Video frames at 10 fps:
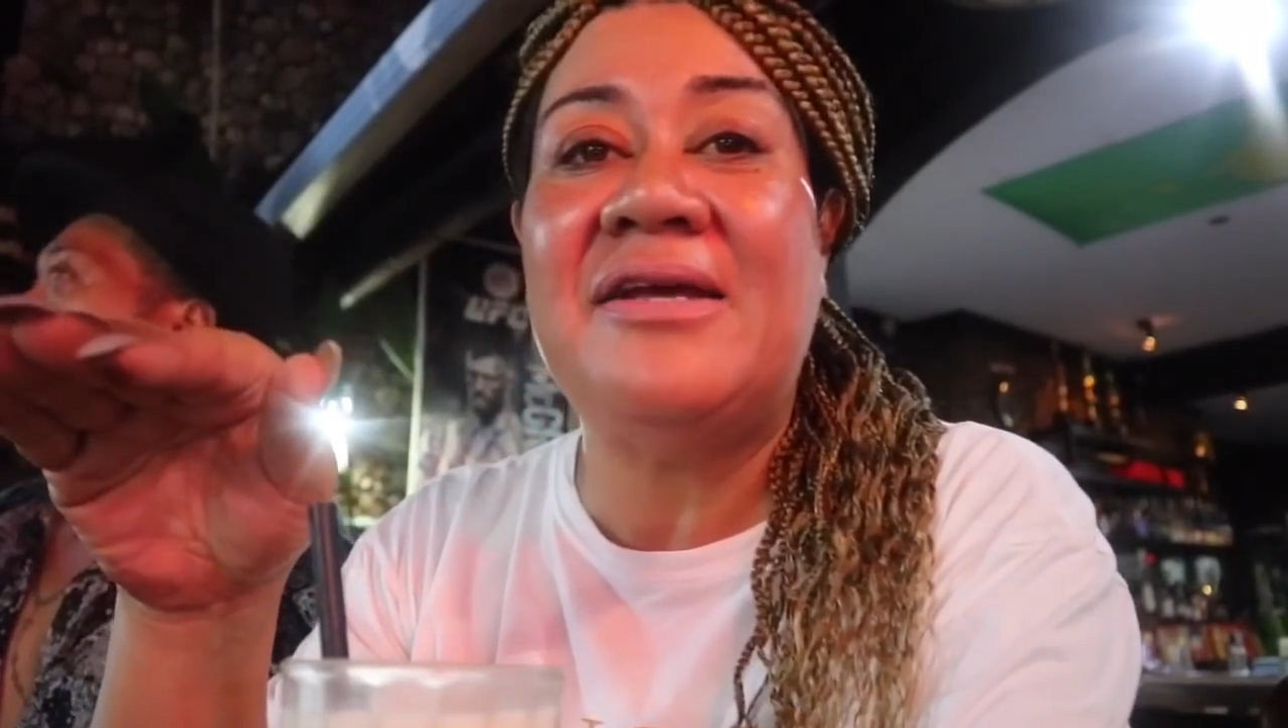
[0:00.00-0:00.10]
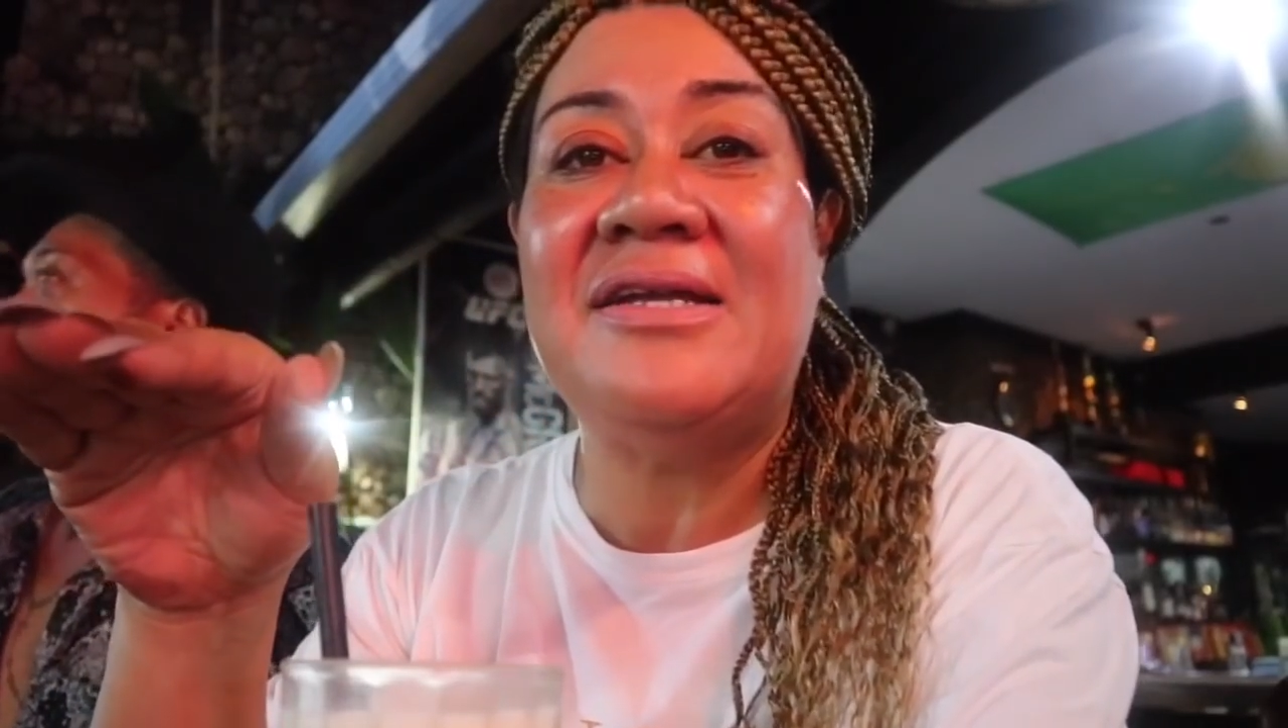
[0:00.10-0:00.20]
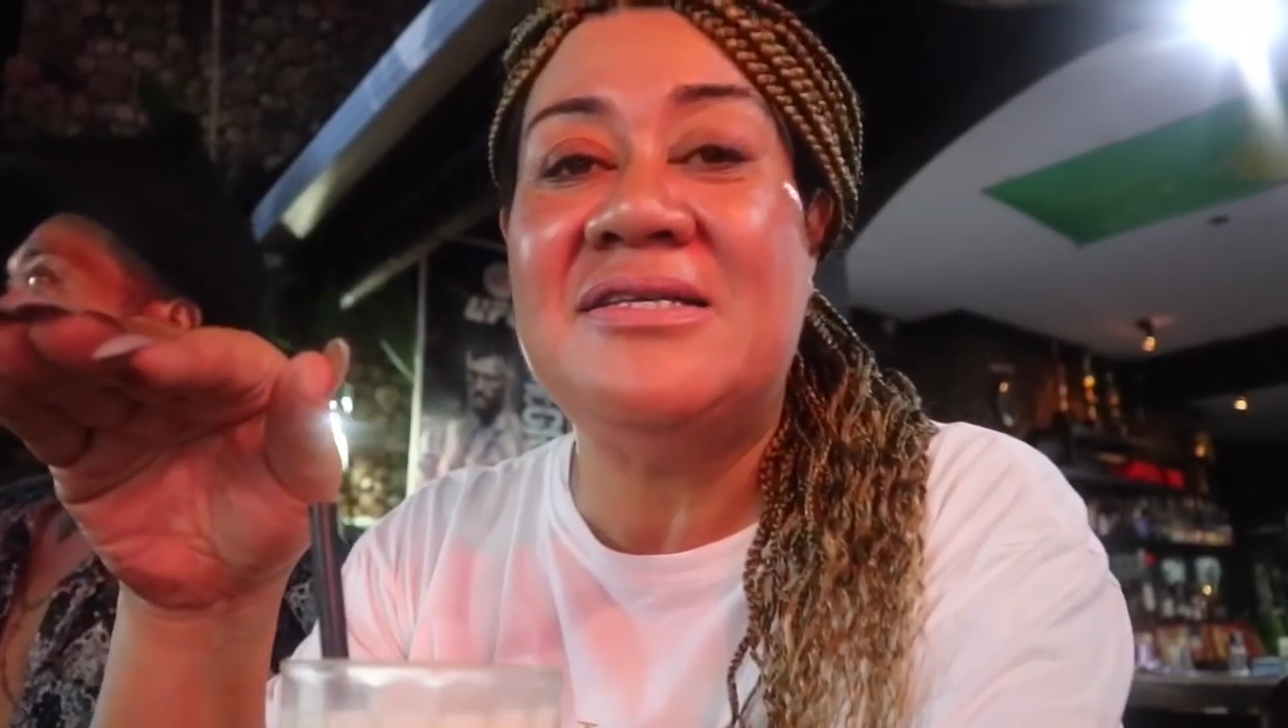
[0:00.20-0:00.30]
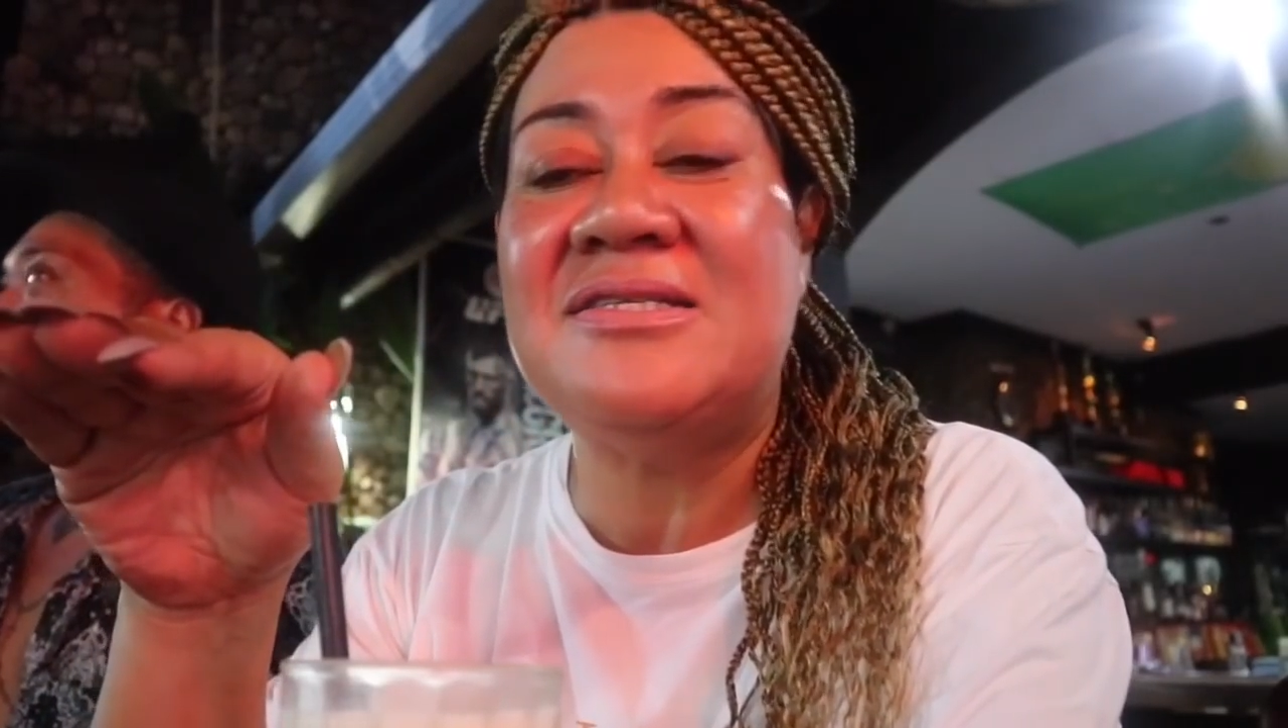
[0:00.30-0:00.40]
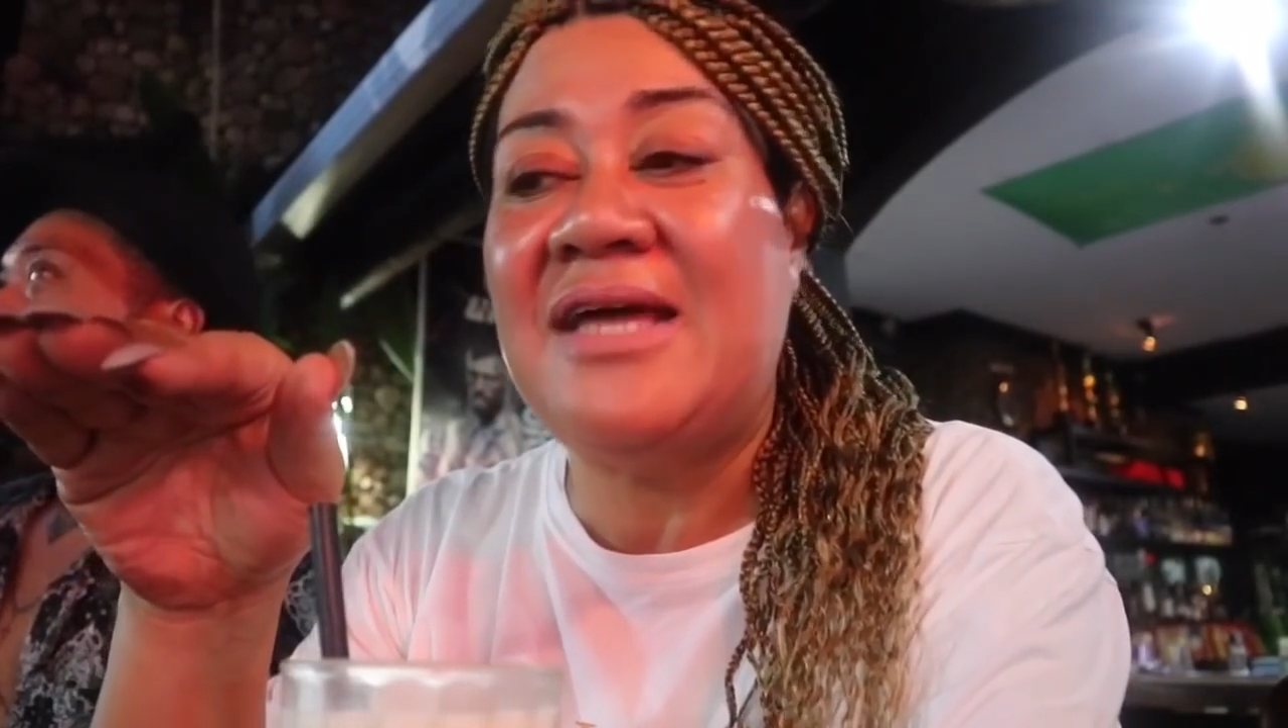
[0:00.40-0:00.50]

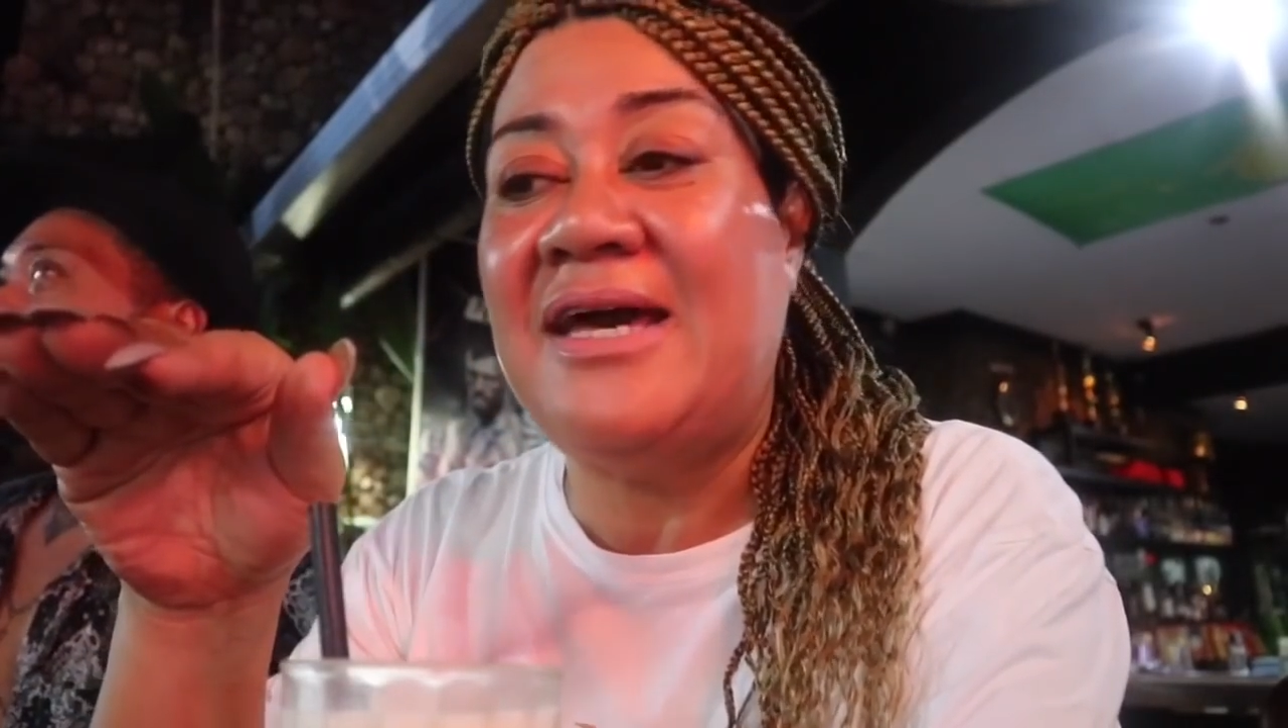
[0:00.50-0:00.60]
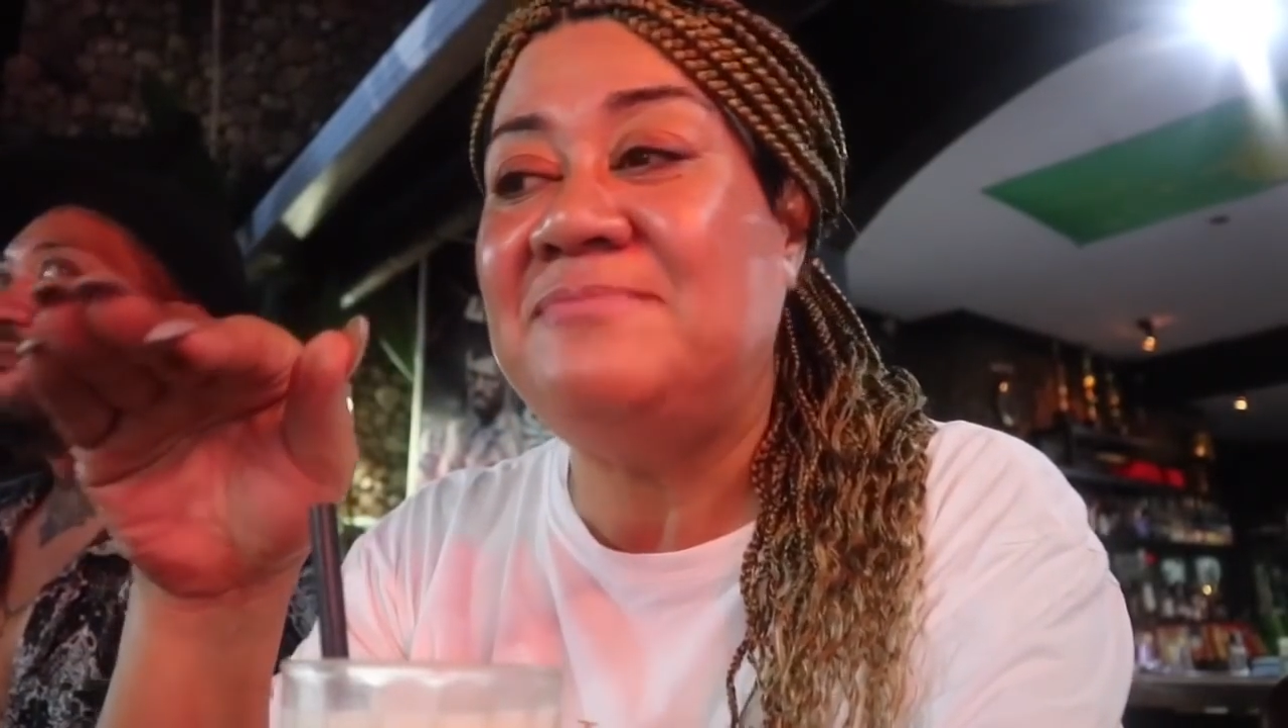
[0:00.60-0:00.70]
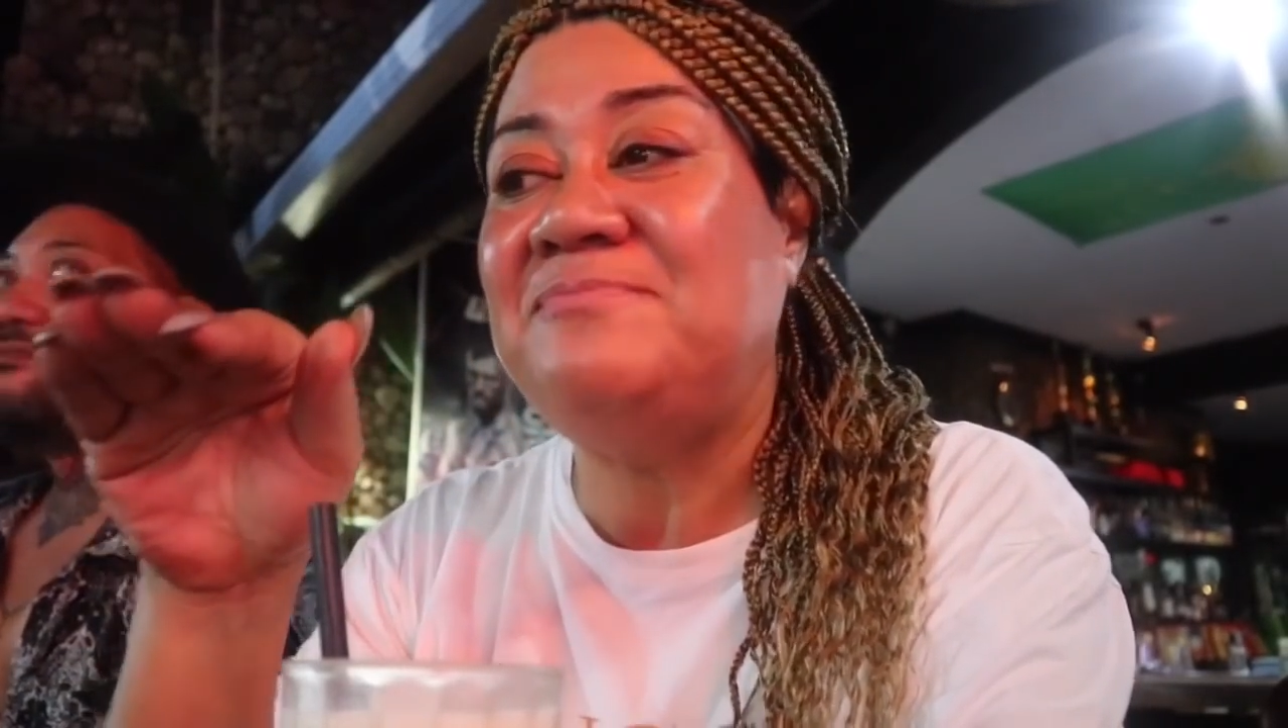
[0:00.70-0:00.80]
it is that,